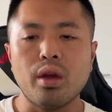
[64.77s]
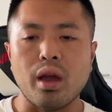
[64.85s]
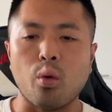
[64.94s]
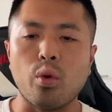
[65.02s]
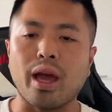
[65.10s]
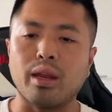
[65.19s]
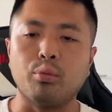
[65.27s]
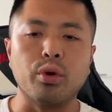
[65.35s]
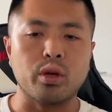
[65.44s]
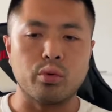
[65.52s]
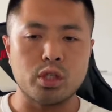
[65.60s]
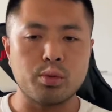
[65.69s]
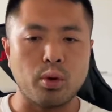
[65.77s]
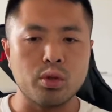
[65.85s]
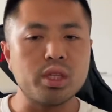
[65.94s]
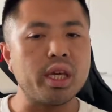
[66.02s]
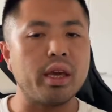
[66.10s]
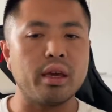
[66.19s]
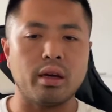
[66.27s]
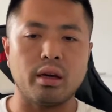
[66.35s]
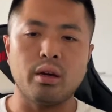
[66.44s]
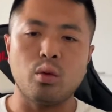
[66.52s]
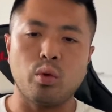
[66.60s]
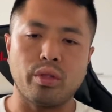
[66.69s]
And we had a pretty good response here
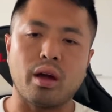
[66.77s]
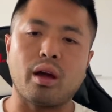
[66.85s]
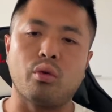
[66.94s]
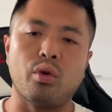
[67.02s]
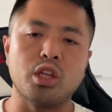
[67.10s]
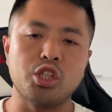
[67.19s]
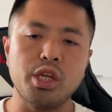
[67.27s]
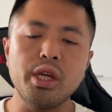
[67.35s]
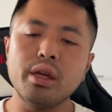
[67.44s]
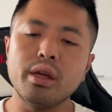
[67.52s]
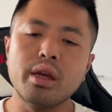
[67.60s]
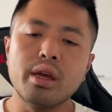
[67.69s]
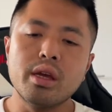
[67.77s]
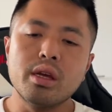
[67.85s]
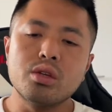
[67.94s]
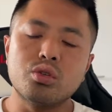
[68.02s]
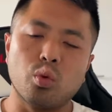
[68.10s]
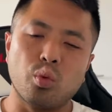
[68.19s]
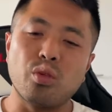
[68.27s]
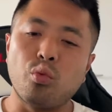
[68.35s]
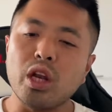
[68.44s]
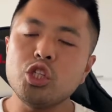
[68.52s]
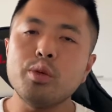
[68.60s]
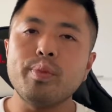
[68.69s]
with our Regi. So with
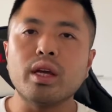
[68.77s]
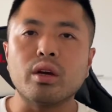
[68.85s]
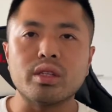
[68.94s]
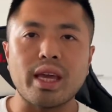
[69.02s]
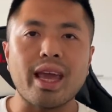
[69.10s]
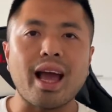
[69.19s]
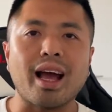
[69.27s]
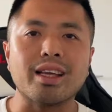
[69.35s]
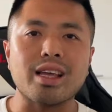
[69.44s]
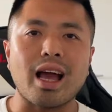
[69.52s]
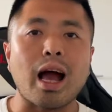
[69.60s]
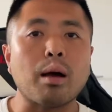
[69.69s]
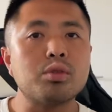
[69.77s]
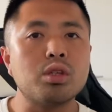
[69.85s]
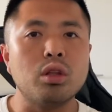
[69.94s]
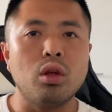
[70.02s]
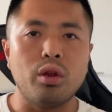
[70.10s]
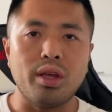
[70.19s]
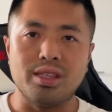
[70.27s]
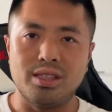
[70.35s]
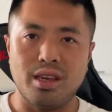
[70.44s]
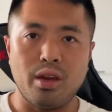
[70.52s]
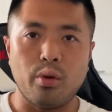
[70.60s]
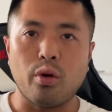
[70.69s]
Regi, because it has absolutely
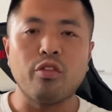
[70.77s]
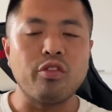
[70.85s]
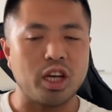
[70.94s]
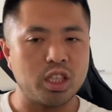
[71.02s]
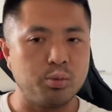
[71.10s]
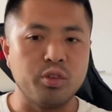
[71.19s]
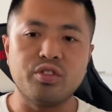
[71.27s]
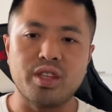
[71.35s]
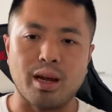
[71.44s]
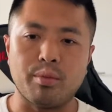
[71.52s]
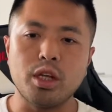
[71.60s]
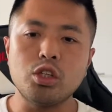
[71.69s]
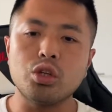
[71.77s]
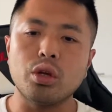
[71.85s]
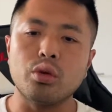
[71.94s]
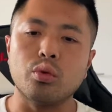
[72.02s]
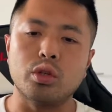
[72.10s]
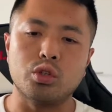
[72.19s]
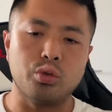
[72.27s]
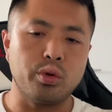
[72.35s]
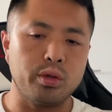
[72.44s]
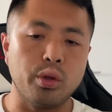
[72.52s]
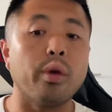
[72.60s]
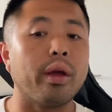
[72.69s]
zero fast move damage, you are
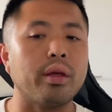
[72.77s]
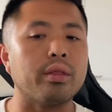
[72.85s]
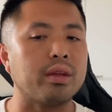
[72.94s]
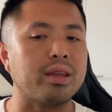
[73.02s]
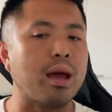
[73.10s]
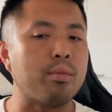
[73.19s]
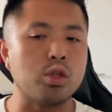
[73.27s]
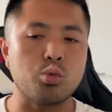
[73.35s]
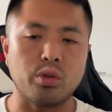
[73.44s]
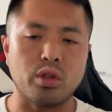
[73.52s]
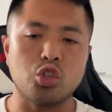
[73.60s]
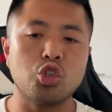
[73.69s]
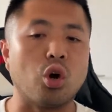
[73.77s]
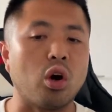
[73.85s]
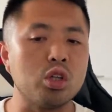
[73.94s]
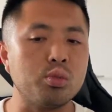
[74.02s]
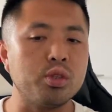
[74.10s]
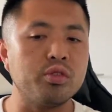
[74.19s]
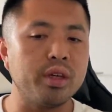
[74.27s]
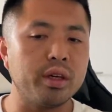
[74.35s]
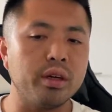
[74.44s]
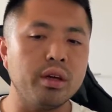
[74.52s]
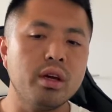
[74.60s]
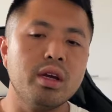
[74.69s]
doing the damage with the charge move
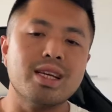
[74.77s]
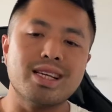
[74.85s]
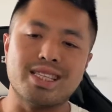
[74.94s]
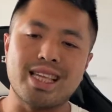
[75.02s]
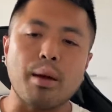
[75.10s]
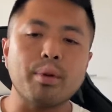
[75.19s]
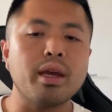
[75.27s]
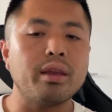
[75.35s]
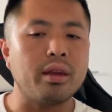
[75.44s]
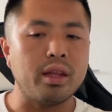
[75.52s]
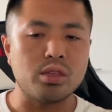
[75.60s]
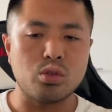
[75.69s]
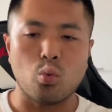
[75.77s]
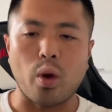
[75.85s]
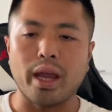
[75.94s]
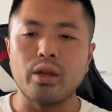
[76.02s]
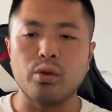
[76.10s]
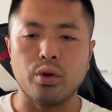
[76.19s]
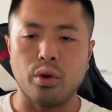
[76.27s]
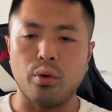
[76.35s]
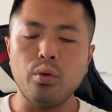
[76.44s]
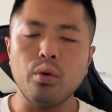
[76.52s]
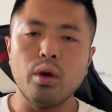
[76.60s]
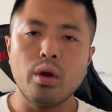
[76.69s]
here. Zap Cannon is the way to go.